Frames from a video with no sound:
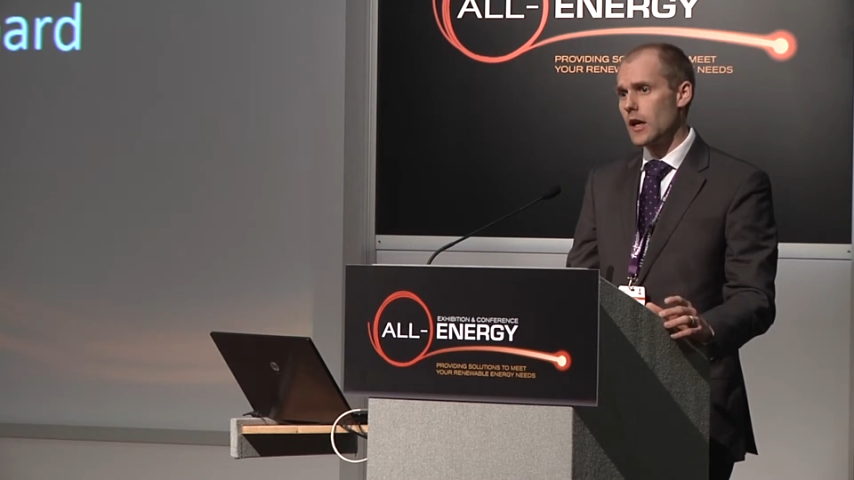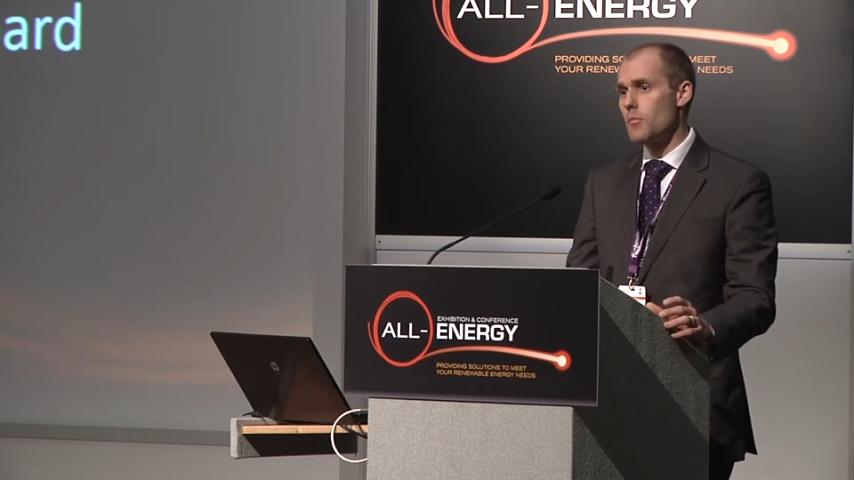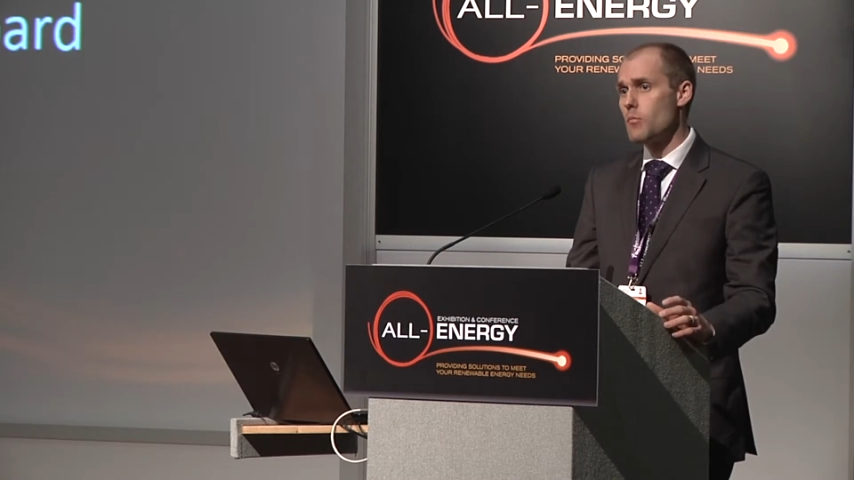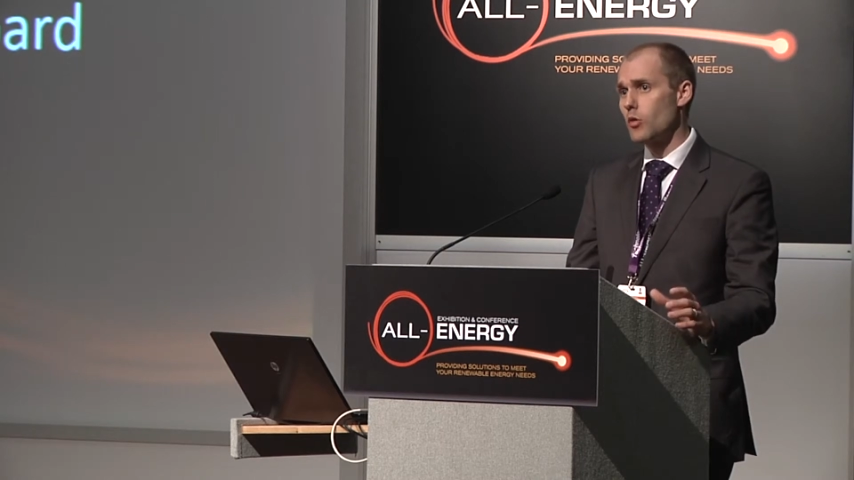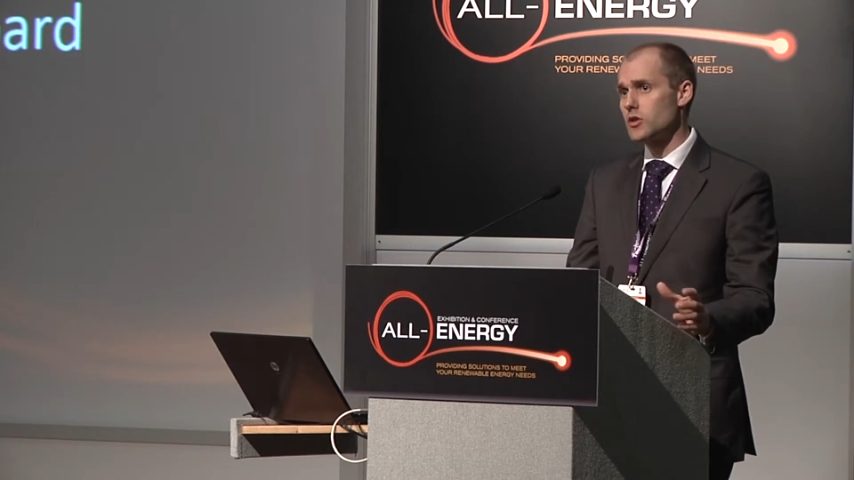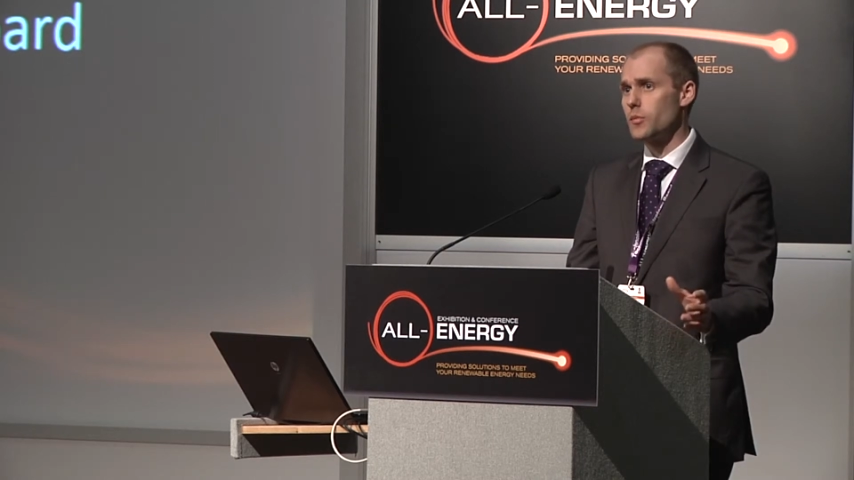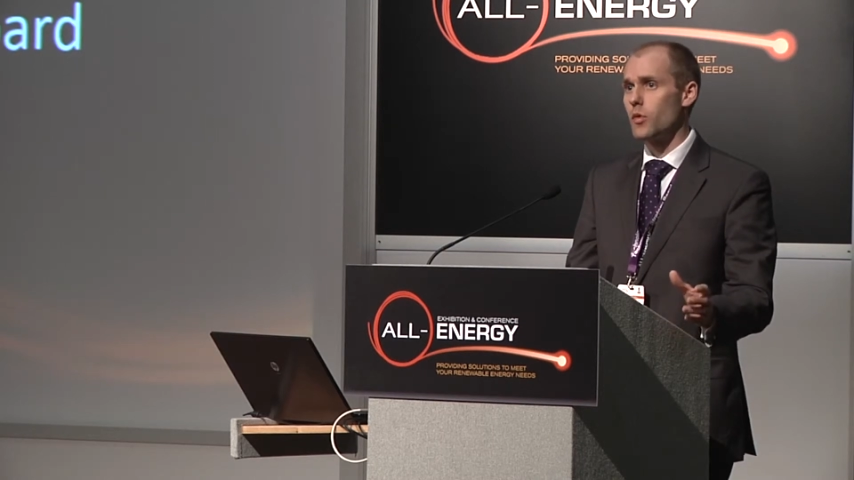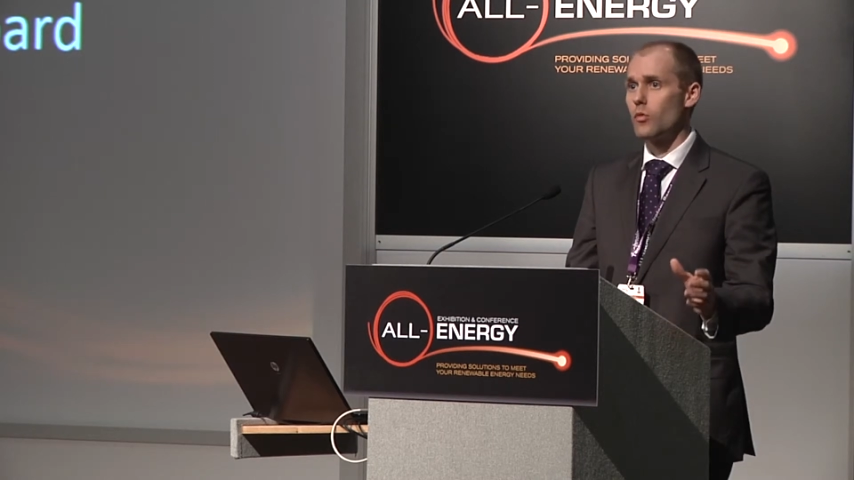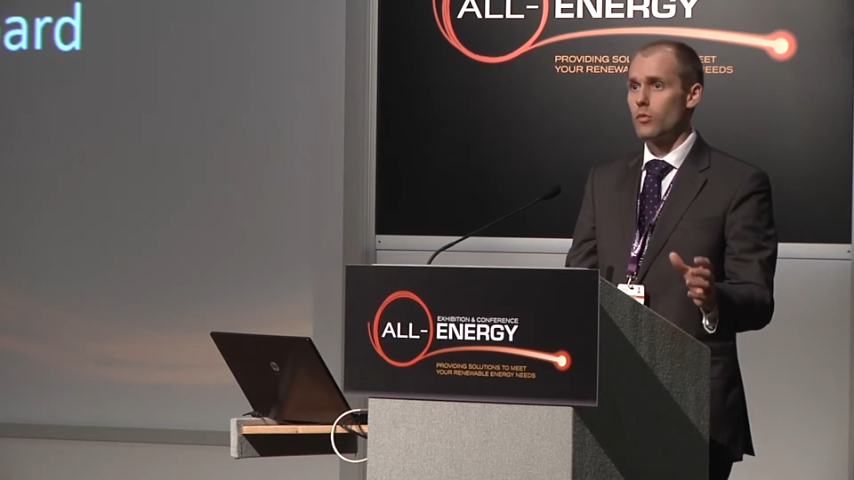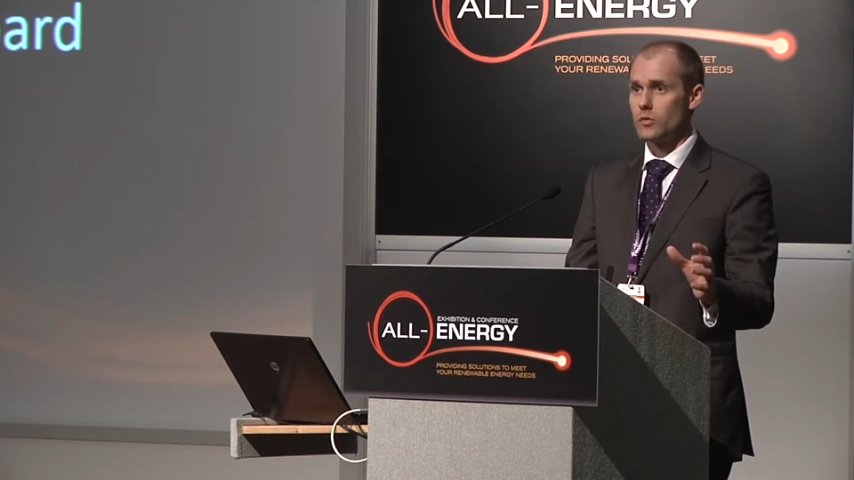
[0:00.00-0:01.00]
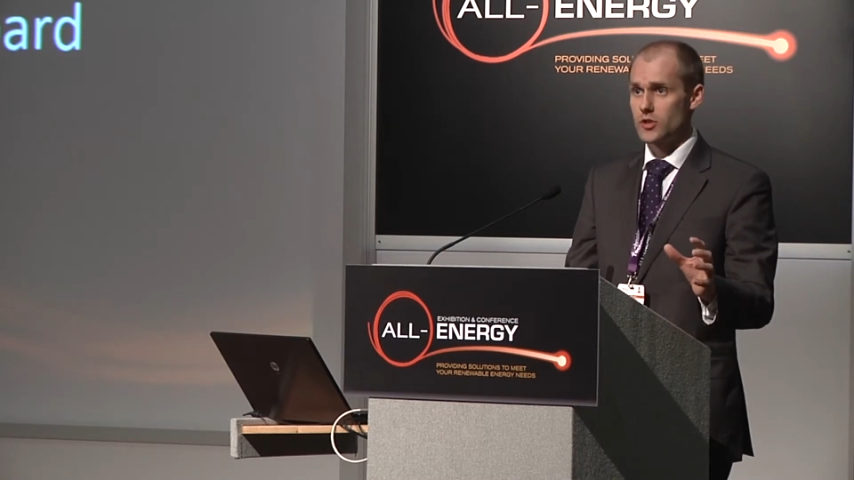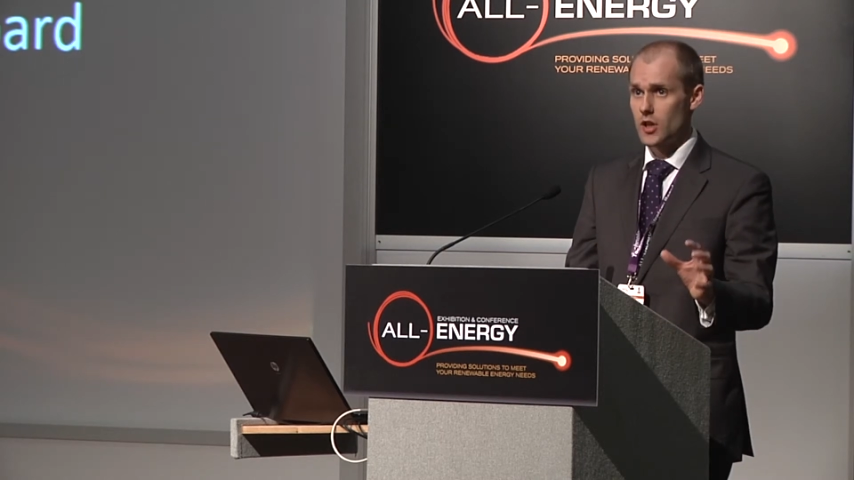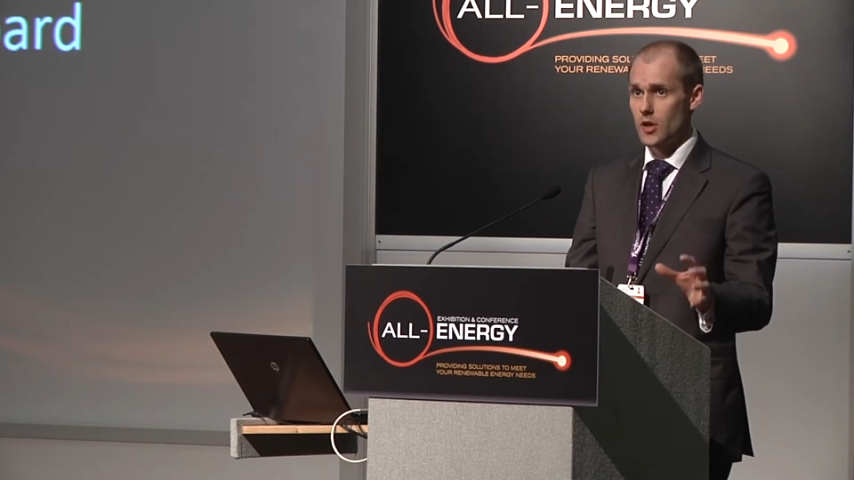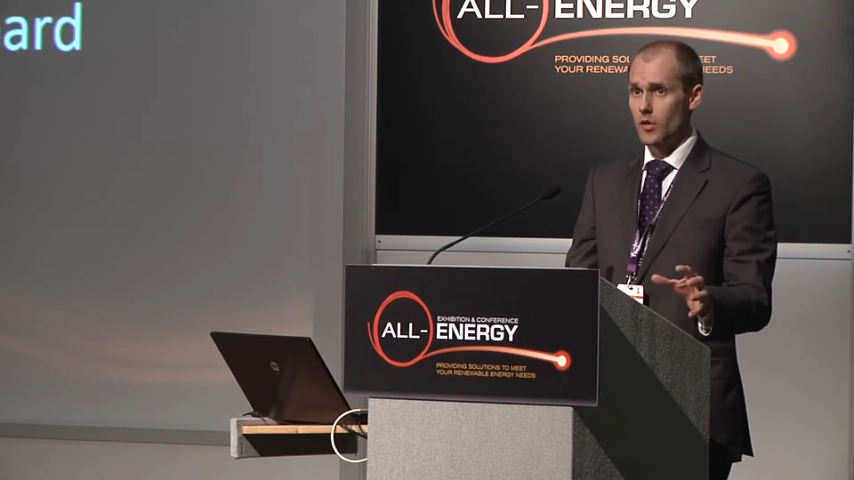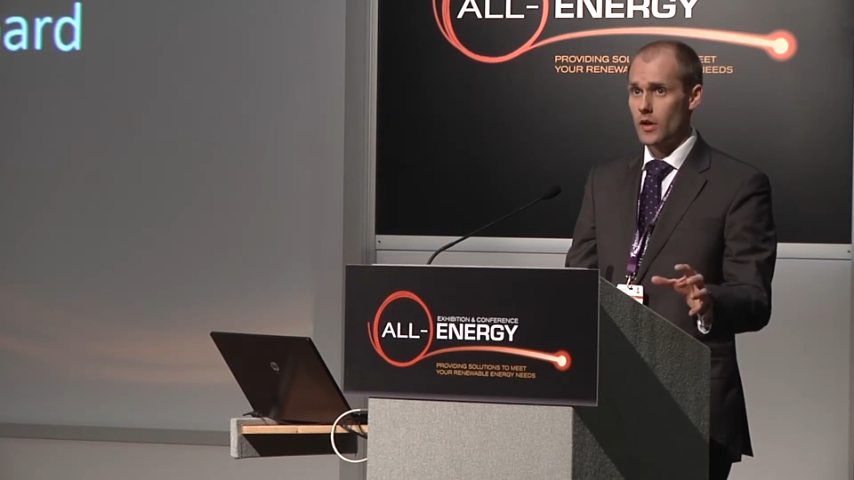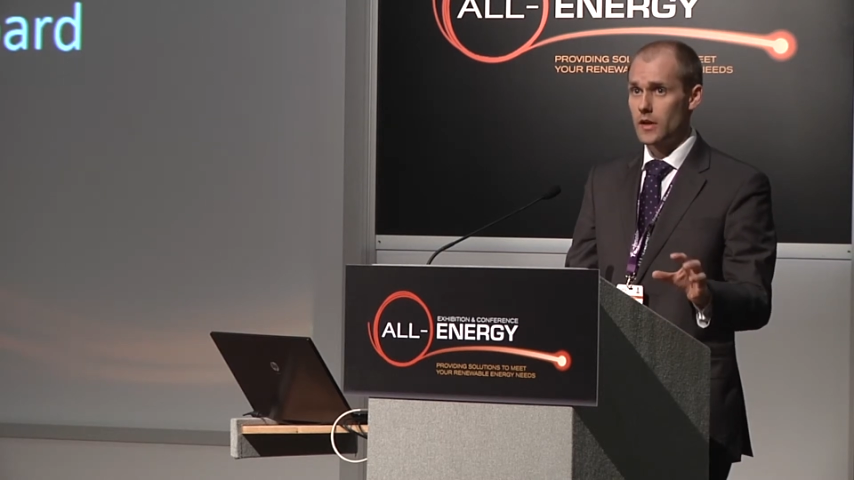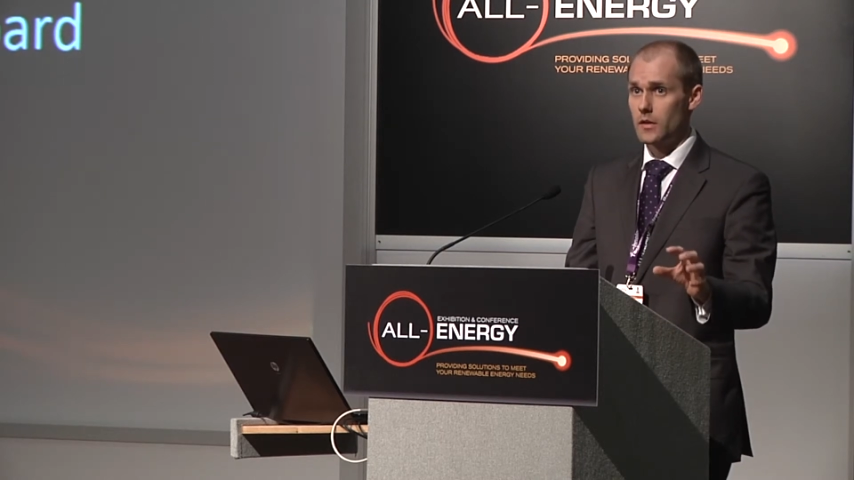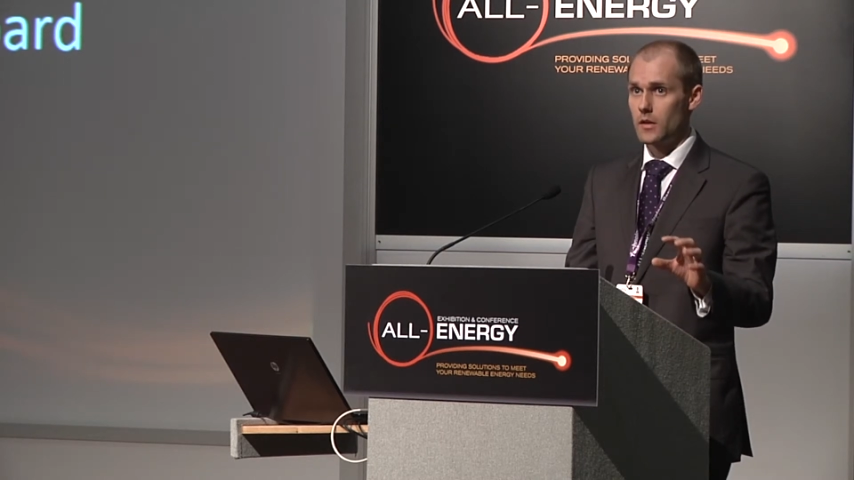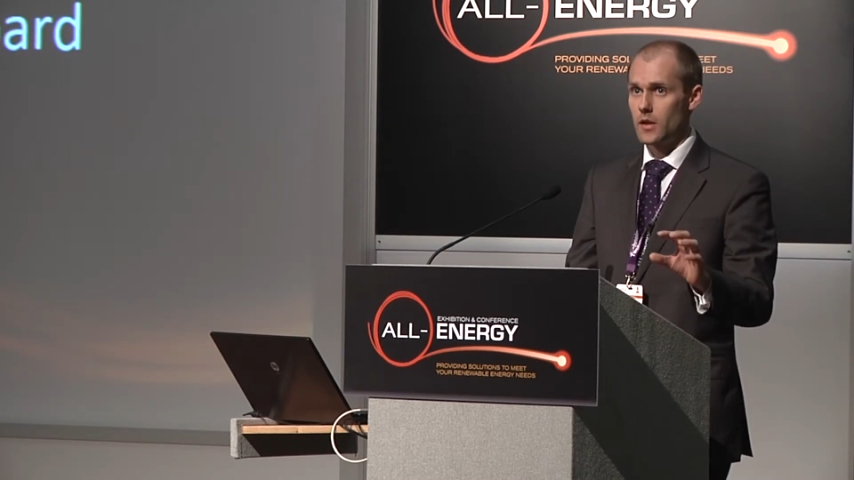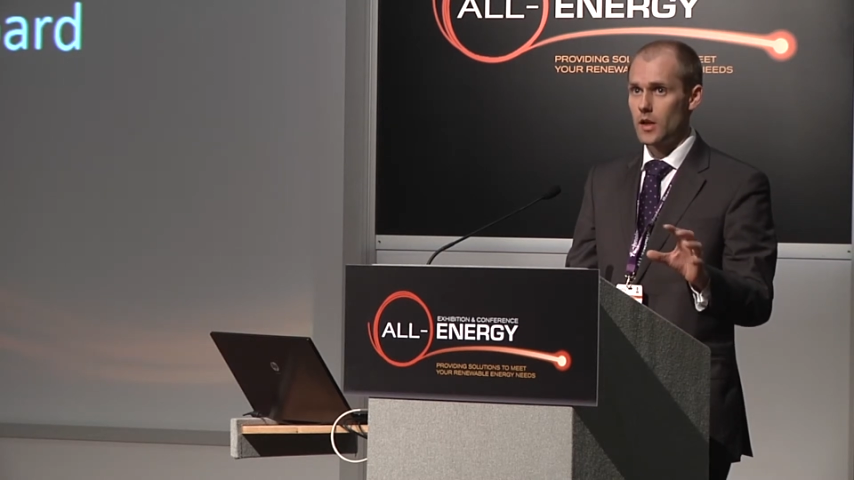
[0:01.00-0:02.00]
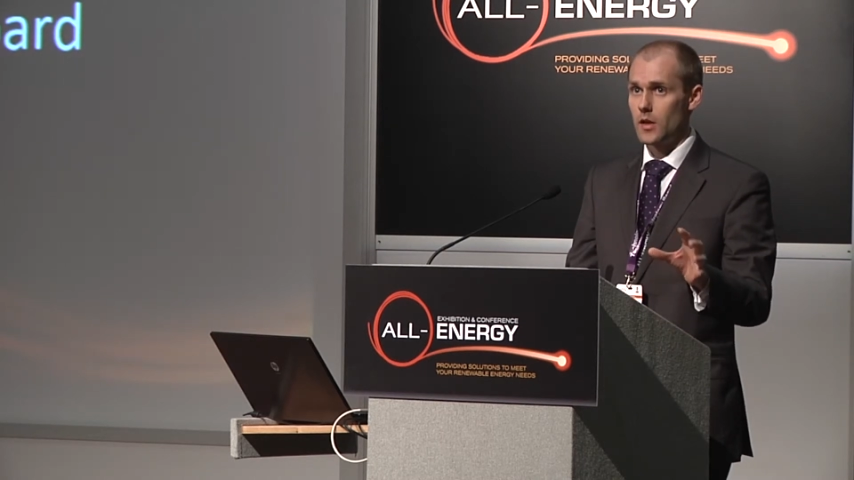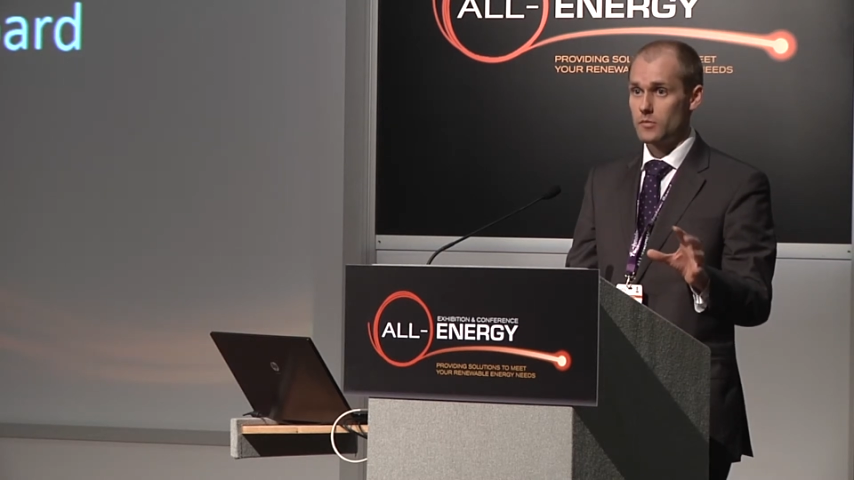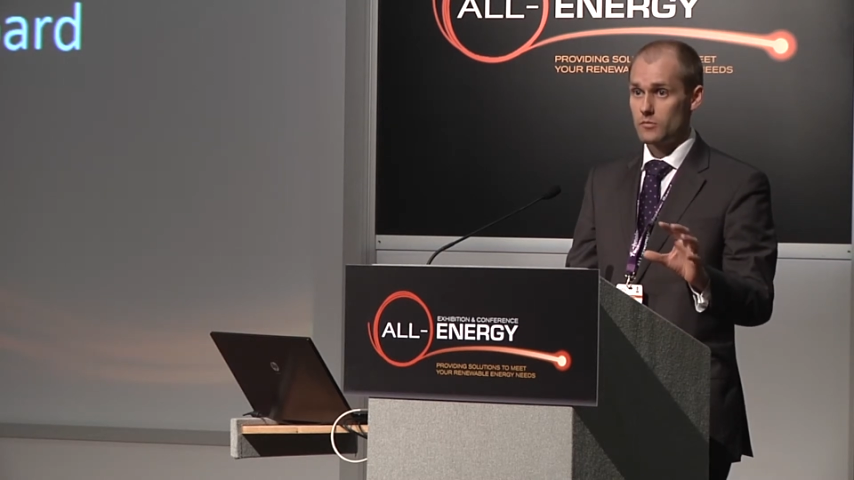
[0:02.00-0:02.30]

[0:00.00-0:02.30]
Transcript: multiple turbine, uh,